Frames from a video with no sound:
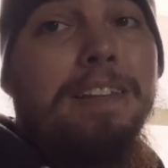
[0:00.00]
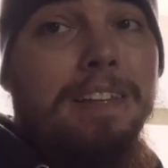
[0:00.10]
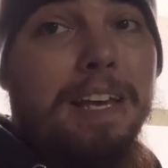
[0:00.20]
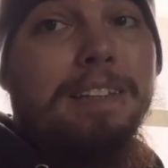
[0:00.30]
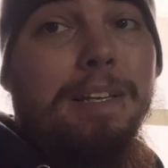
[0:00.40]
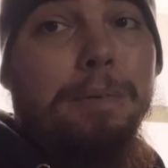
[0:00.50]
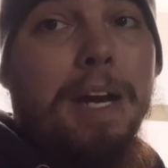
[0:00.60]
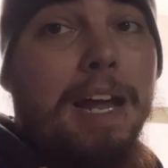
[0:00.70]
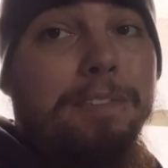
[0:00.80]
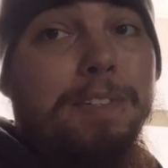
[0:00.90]
that they were
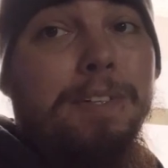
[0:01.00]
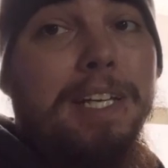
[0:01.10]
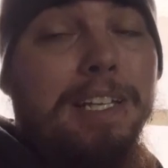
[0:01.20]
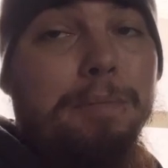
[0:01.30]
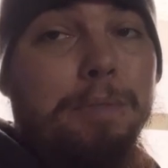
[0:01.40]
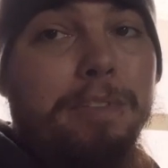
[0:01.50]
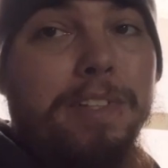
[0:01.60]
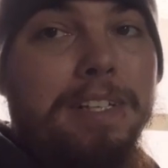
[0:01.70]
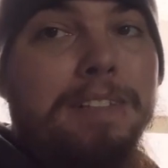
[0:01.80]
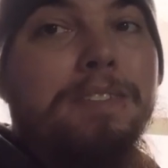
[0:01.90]
after in the
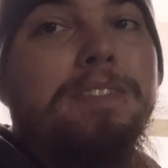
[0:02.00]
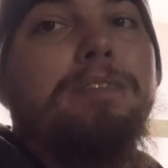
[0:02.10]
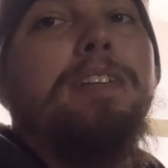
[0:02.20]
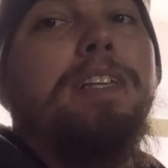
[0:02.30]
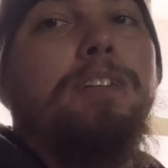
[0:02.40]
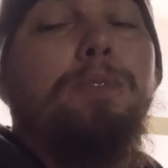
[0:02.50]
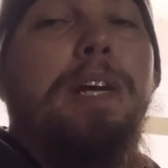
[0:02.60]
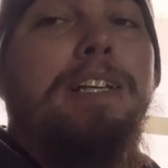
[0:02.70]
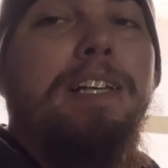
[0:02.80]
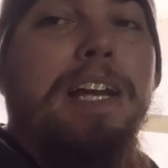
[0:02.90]
movie. And then
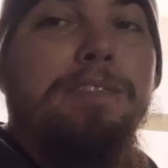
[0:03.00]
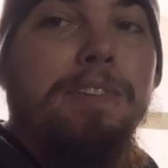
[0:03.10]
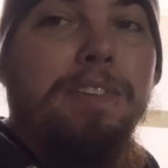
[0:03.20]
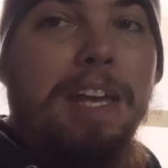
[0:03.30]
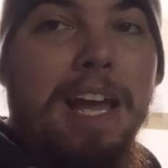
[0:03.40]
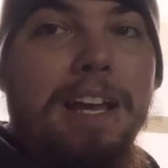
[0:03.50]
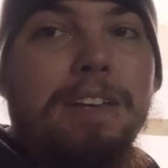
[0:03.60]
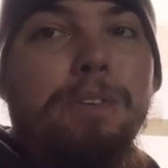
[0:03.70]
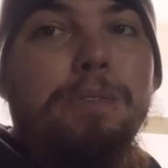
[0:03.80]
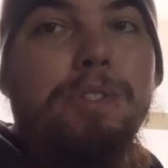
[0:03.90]
directly after
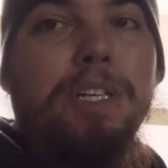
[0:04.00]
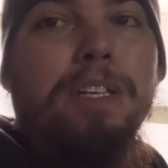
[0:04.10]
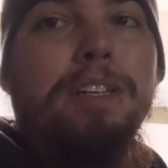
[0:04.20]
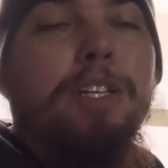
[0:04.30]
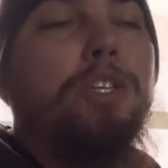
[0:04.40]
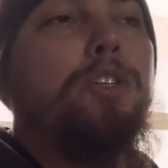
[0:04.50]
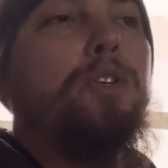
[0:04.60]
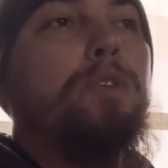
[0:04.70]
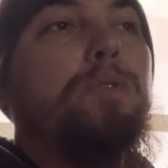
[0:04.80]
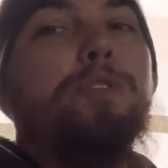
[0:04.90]
that, you see the
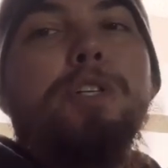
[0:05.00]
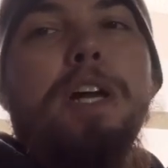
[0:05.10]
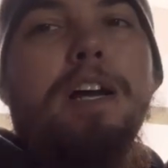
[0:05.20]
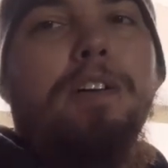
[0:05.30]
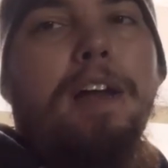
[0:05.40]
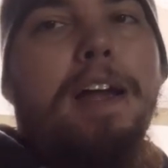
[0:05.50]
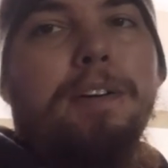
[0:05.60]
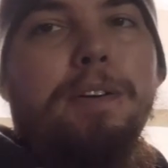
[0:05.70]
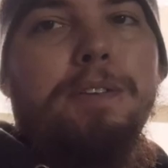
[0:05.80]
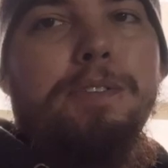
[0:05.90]
huge
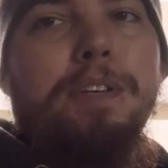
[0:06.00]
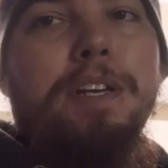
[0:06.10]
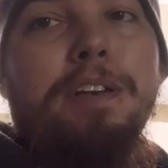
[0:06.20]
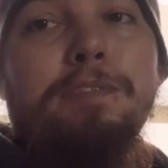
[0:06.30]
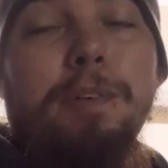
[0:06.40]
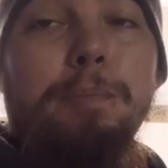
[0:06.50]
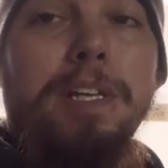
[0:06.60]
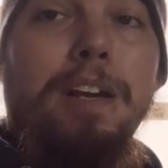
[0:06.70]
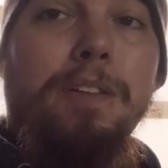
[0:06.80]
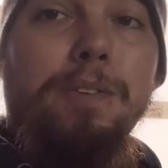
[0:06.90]
nutcrackers from
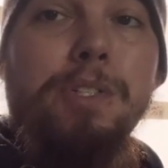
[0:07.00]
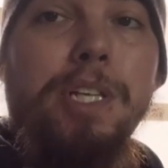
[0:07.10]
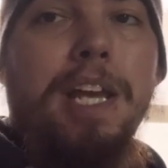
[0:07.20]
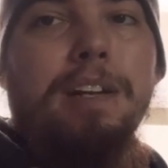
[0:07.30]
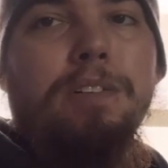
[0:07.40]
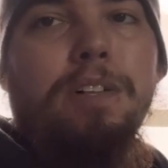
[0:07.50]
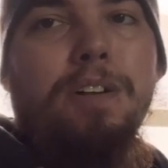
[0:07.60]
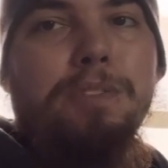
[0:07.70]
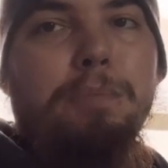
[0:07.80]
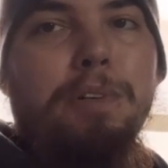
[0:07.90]
the other Santa
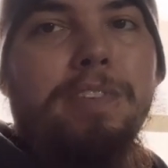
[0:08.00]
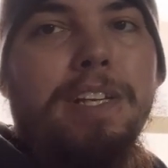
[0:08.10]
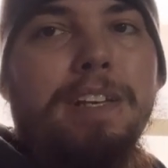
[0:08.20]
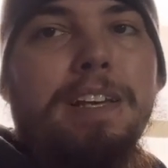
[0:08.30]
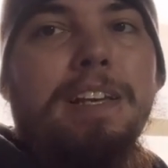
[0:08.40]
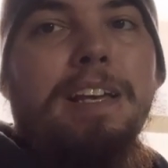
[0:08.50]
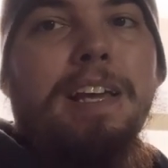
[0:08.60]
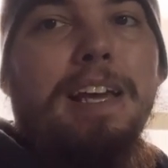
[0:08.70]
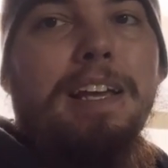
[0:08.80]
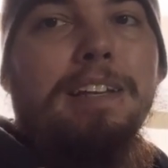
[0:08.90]
Claus movie.
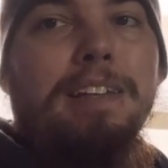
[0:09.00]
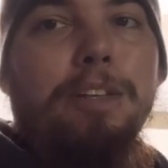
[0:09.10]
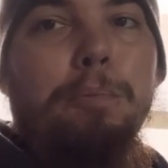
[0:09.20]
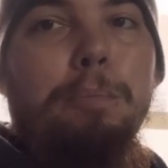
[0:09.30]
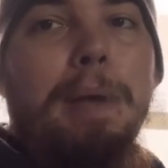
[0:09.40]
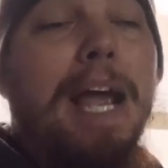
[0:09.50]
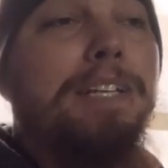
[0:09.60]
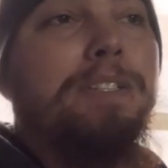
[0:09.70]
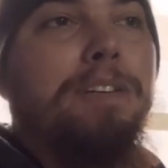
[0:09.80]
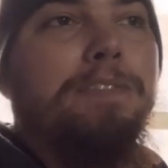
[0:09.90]
And they're
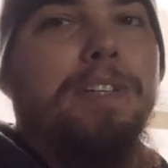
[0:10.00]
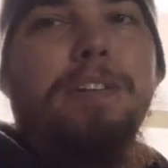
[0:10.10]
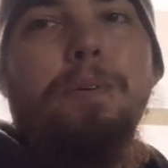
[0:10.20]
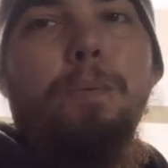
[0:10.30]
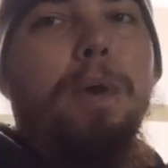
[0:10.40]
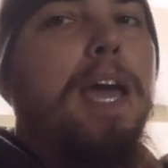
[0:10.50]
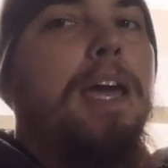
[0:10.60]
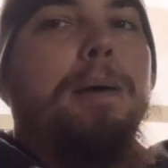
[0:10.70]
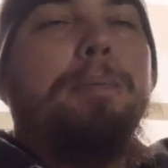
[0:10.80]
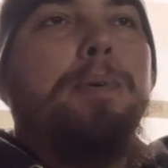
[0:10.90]
massive. They're
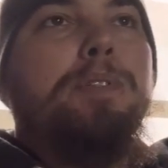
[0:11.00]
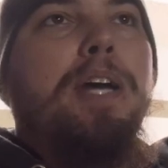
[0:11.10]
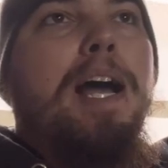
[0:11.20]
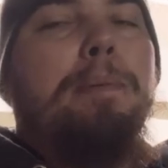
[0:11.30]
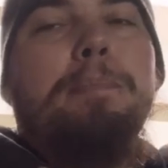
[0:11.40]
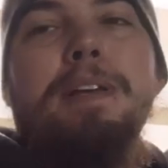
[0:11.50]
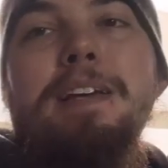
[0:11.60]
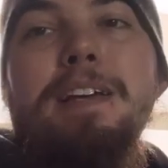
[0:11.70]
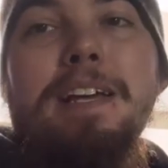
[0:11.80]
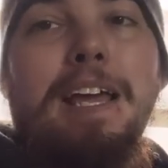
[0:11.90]
way up on top
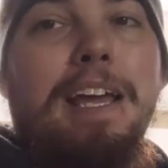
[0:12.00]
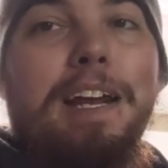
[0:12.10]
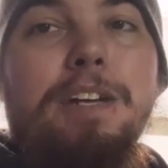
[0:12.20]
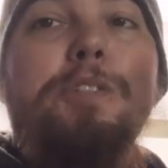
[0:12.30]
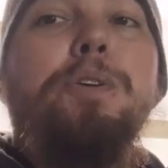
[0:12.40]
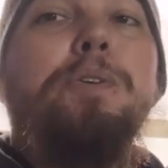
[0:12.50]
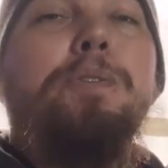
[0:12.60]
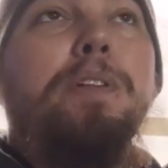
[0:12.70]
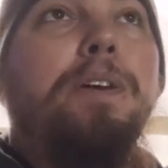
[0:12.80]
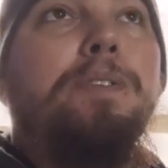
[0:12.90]
and I show
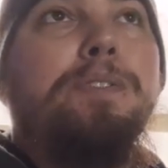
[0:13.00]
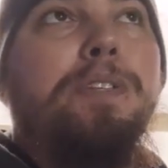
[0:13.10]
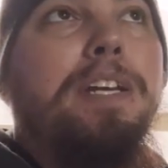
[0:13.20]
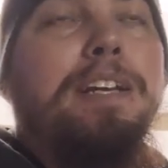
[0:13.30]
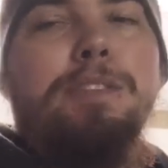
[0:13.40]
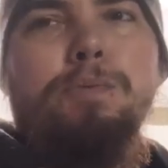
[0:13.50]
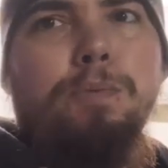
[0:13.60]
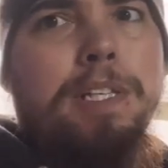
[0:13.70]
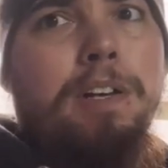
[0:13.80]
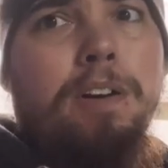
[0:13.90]
you those. It's
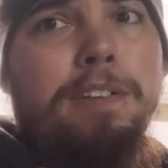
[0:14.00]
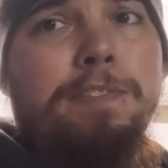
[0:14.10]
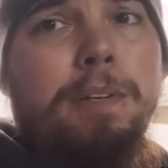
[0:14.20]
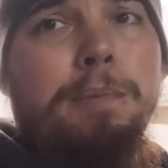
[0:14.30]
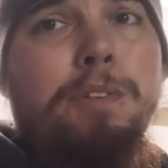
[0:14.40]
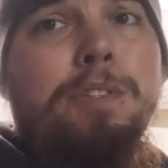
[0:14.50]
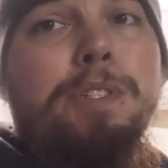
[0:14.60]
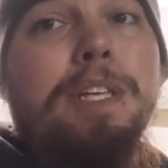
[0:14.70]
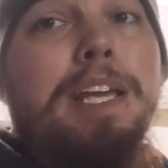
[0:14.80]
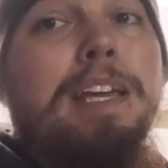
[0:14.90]
really hard to film those
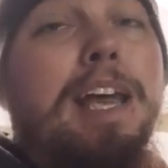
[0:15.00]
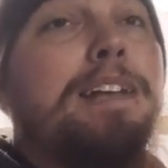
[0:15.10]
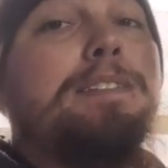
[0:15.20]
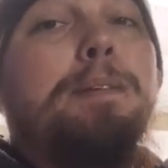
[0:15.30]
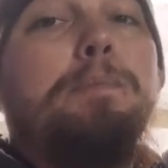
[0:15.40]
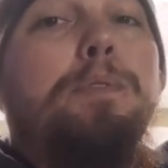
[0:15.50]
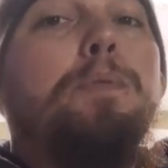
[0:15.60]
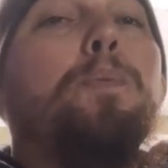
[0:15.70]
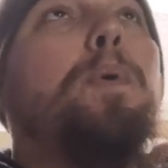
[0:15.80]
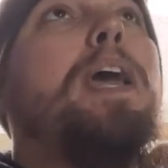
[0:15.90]
because he has them
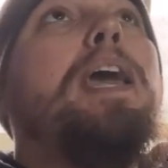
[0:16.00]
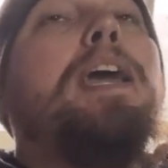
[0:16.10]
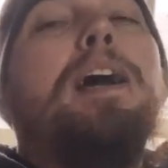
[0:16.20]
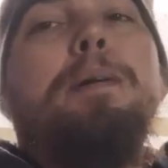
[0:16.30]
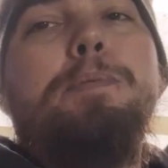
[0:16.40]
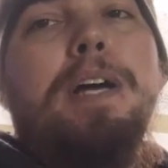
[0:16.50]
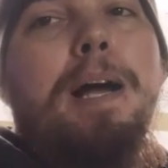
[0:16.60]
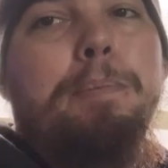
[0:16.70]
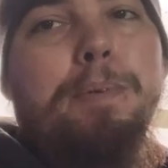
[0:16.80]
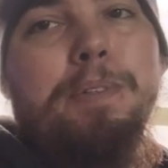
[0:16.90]
way up
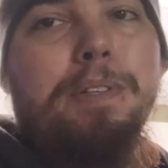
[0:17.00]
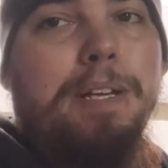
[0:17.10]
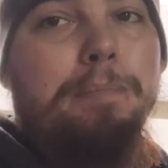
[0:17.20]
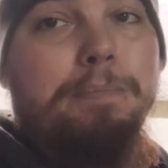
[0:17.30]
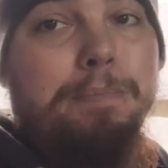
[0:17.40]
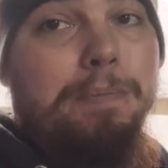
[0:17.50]
top on up